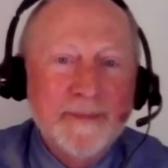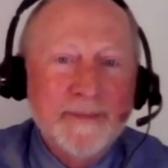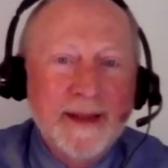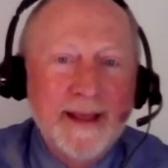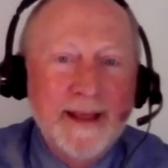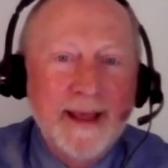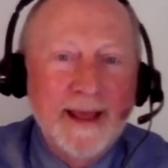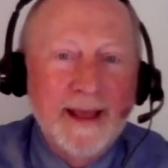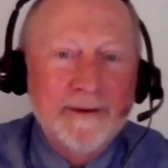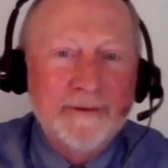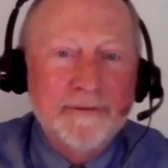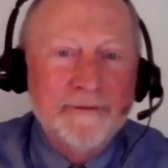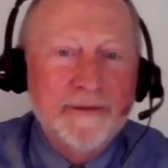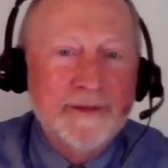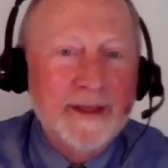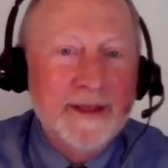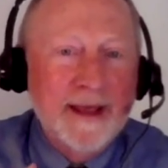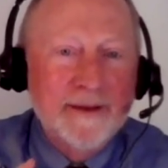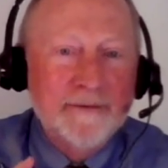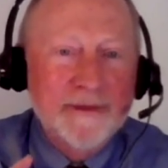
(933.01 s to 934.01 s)
have
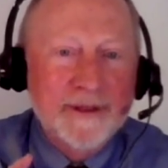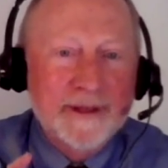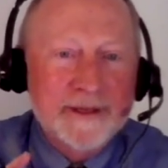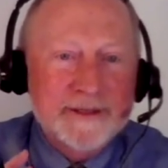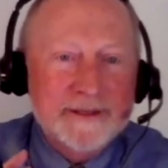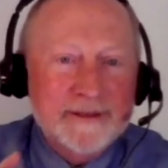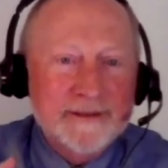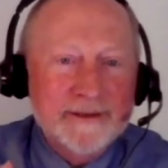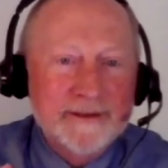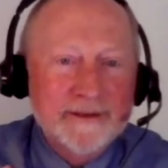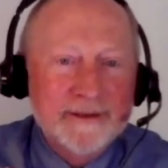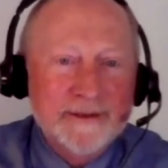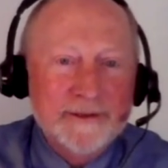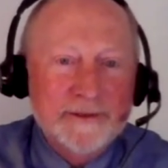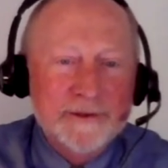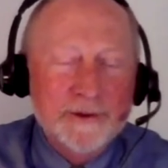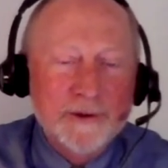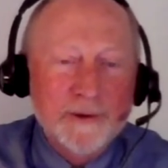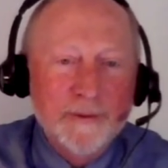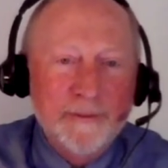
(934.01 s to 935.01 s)
this
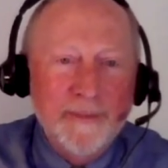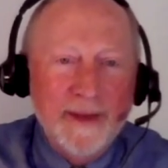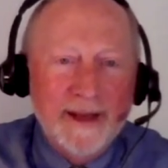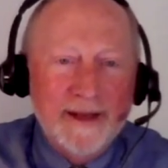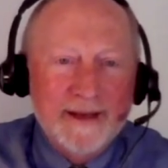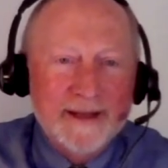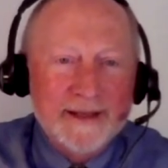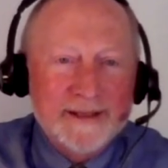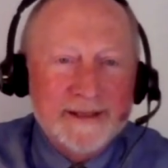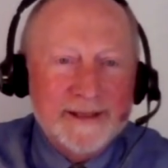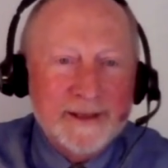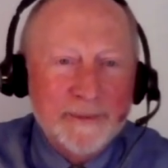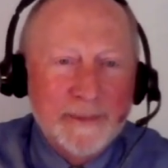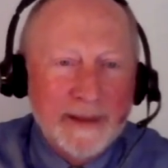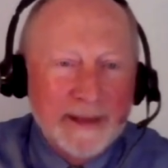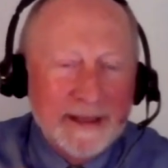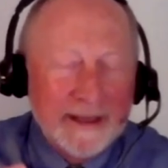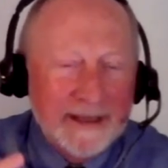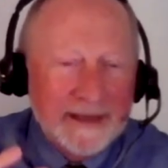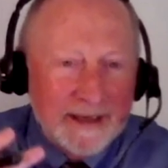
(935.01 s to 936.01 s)
tremendous
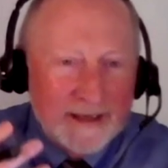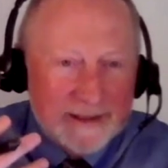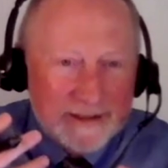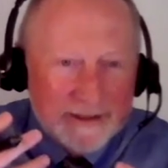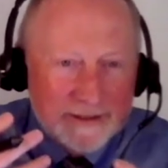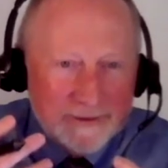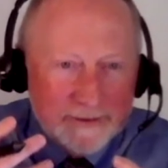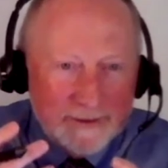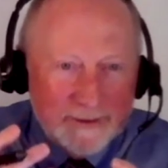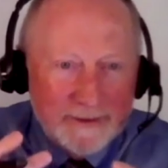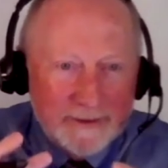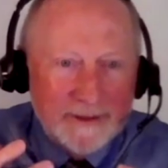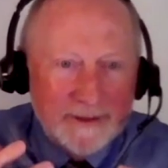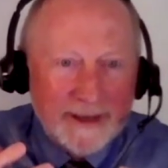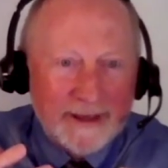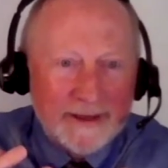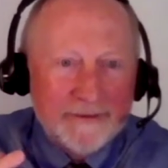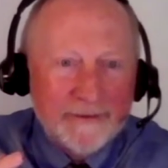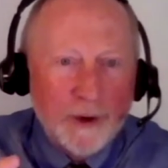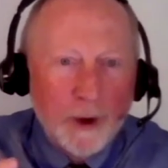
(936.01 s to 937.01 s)
ability to
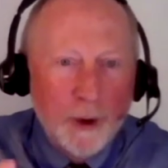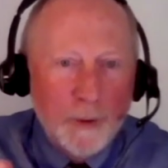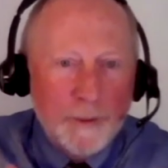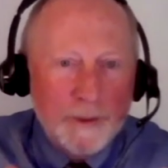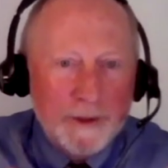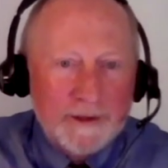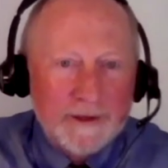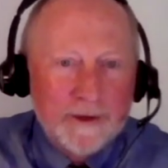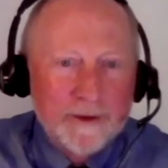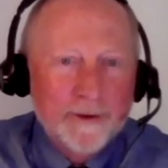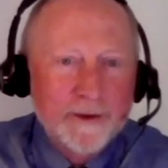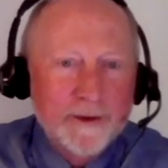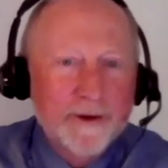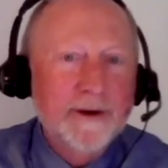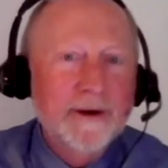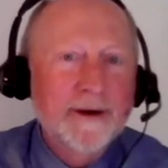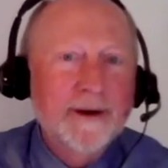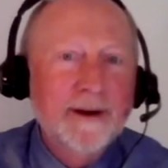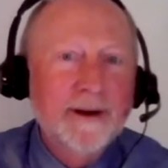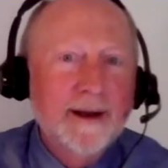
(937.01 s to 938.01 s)
kind of open
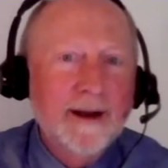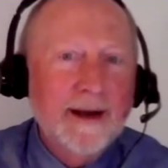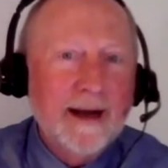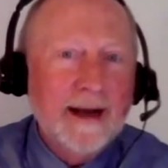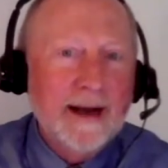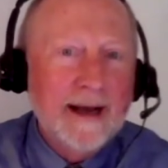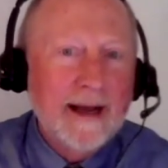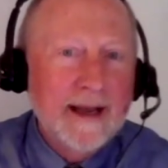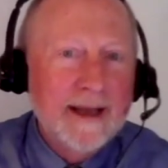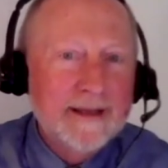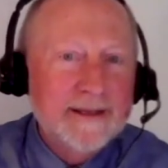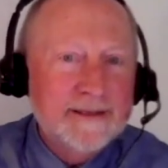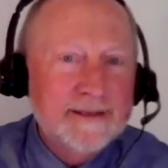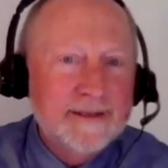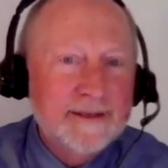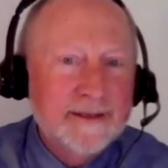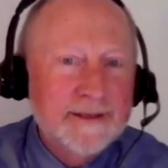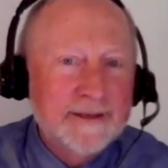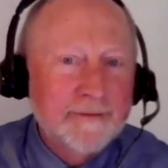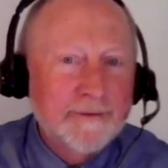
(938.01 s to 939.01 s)
your eyes
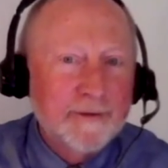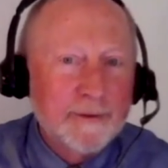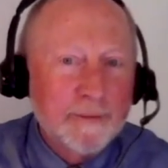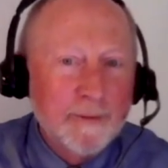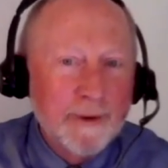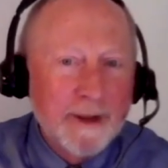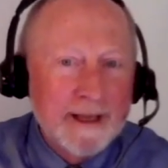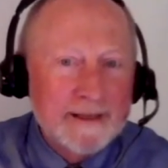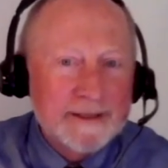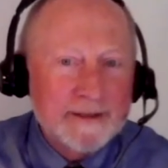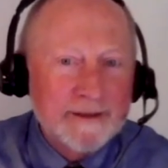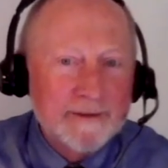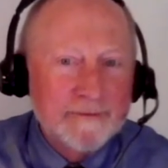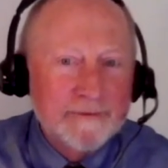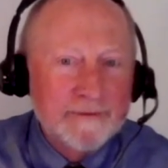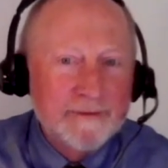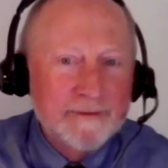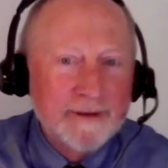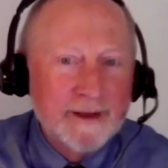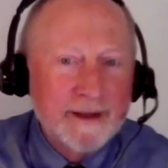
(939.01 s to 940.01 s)
to different ways
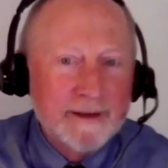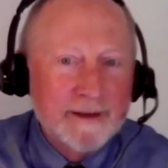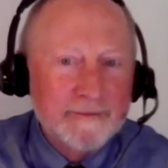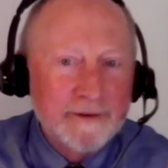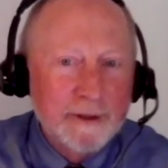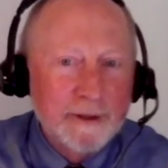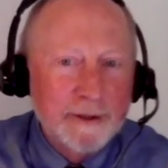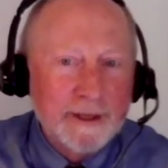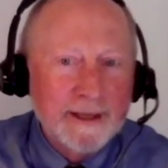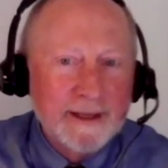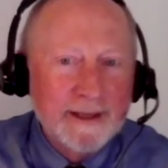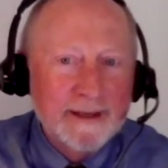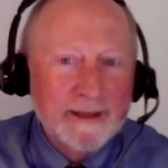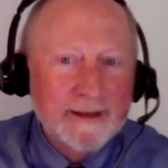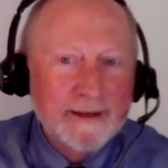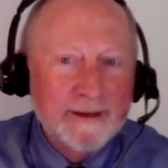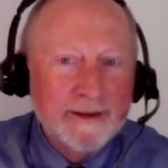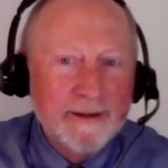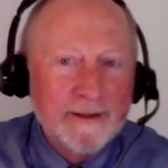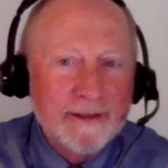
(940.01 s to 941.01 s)
of looking at
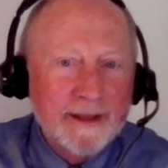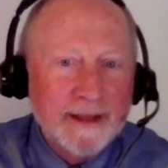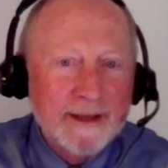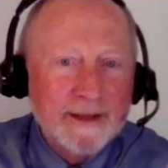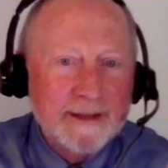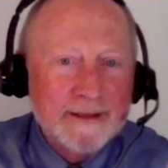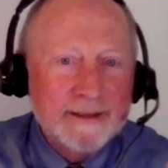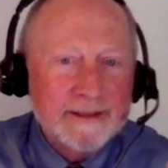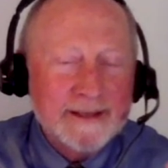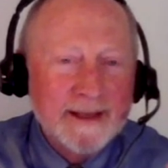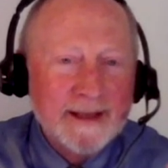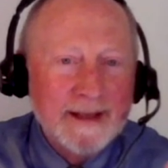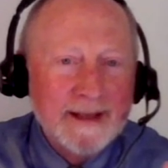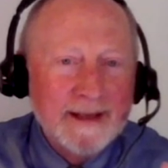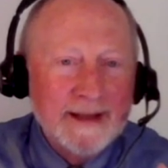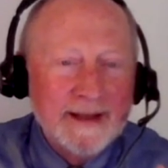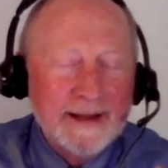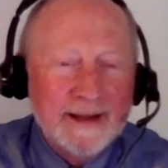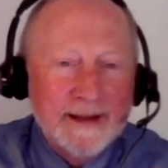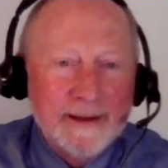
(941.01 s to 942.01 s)
things.
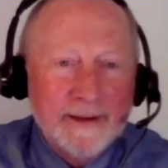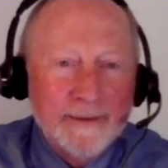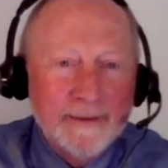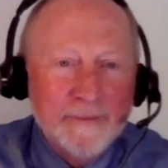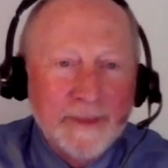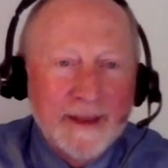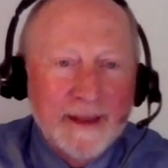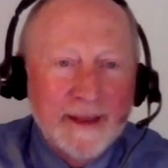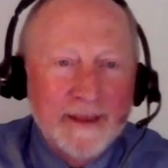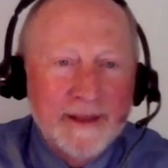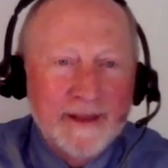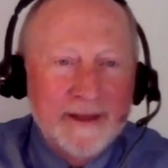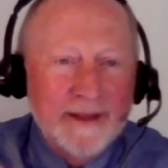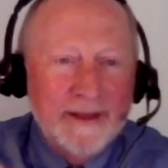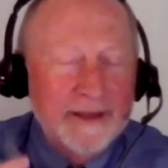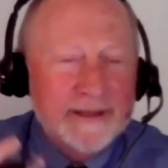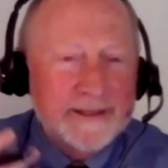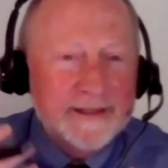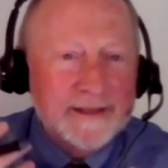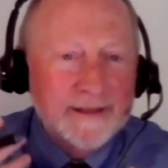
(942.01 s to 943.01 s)
Uh,
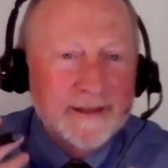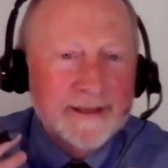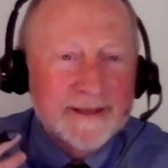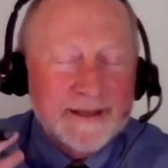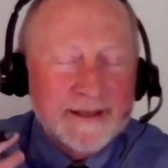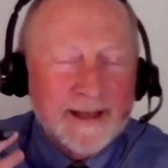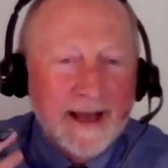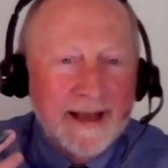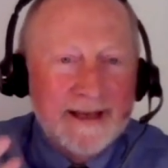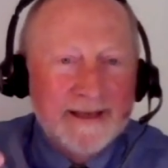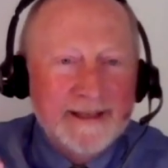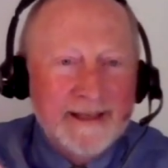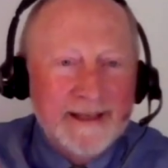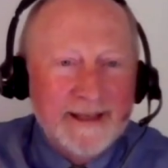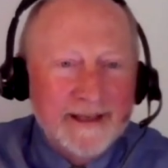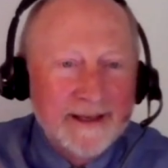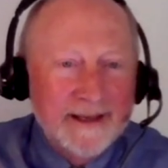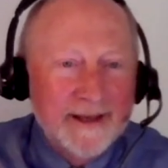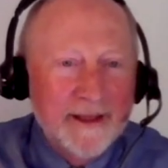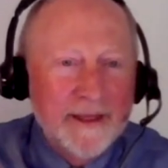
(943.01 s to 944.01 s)
this
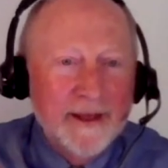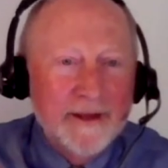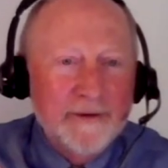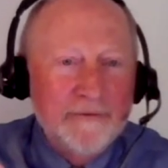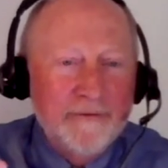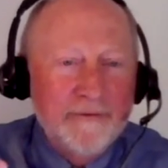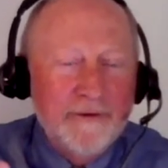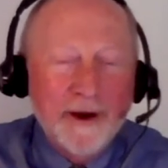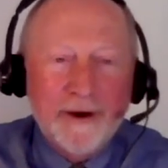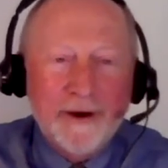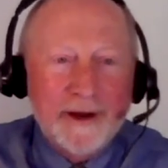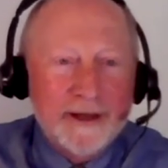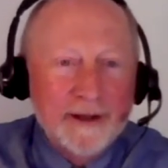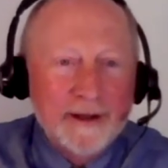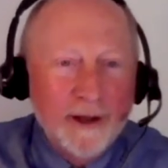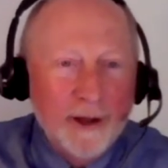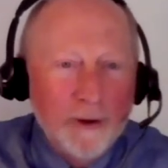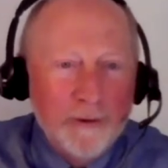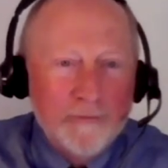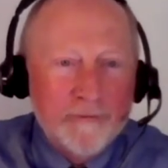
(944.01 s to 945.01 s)
idea that very
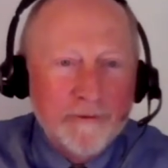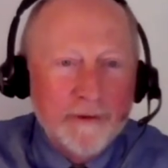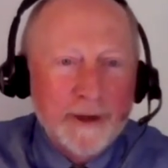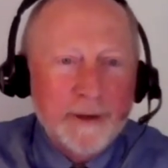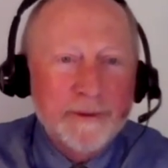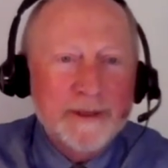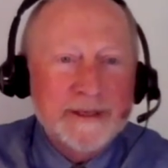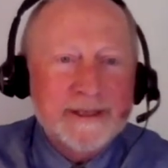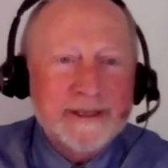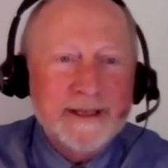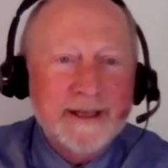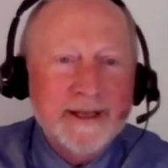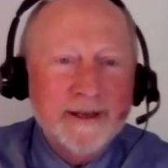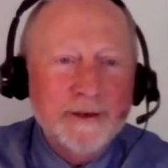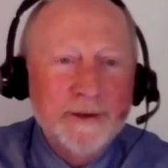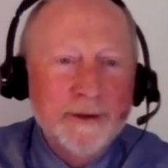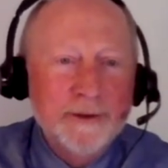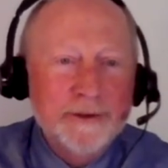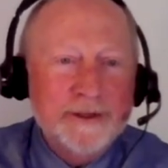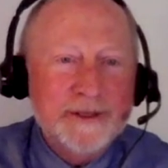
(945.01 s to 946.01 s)
low frequency
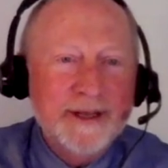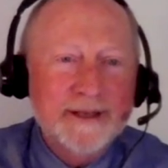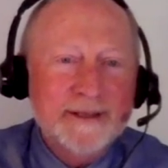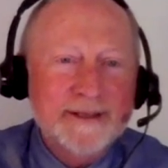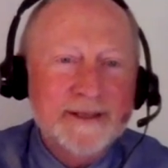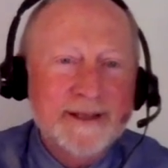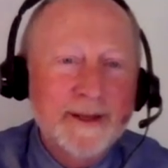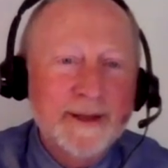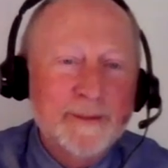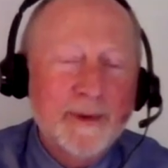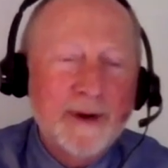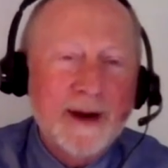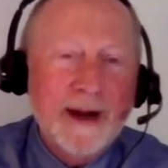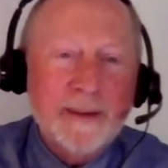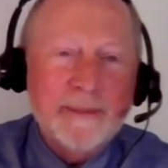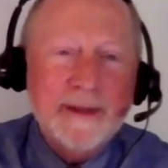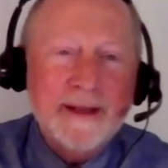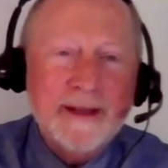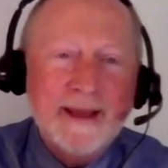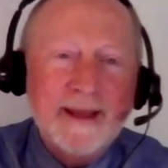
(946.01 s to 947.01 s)
acoustics can
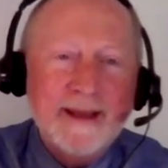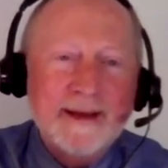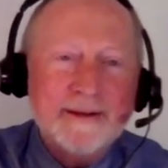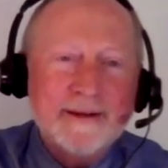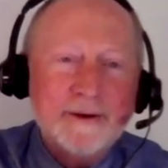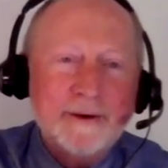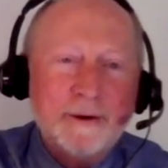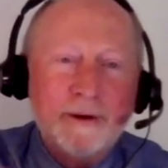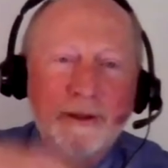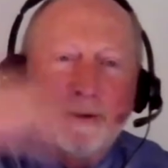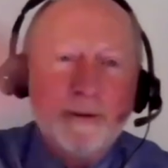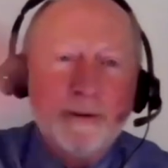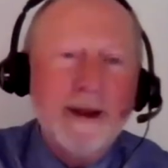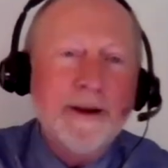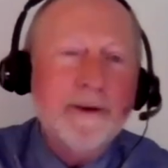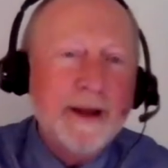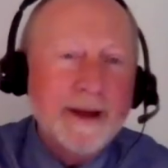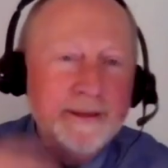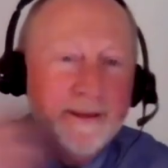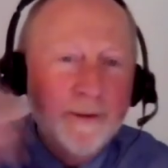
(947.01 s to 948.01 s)
propagate all the way
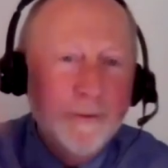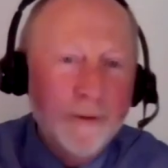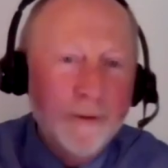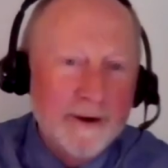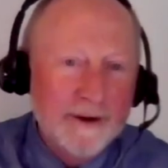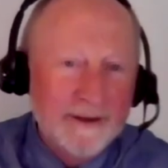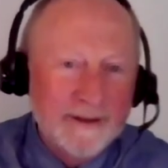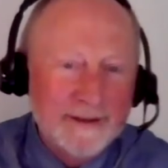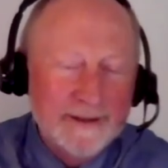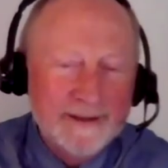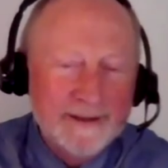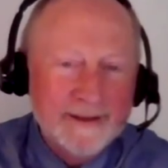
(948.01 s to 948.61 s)
around the world,